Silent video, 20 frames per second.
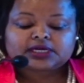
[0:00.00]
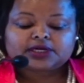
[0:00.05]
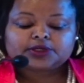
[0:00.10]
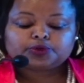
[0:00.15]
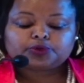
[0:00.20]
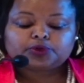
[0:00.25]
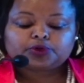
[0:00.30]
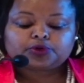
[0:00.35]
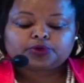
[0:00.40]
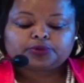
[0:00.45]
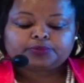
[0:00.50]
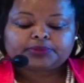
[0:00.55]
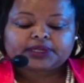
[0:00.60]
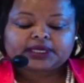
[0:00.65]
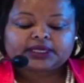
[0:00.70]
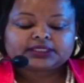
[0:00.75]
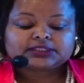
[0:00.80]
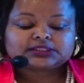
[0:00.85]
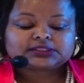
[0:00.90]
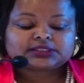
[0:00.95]
Annual
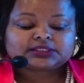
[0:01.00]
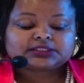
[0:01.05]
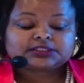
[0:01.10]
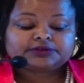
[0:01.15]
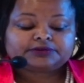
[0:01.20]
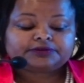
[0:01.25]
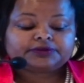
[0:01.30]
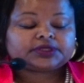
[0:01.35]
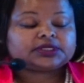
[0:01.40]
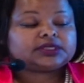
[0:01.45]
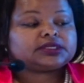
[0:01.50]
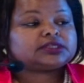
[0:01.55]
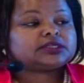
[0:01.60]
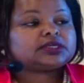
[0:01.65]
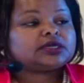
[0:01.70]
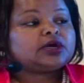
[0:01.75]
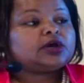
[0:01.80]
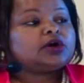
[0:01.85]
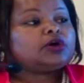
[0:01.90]
Compliance Certificate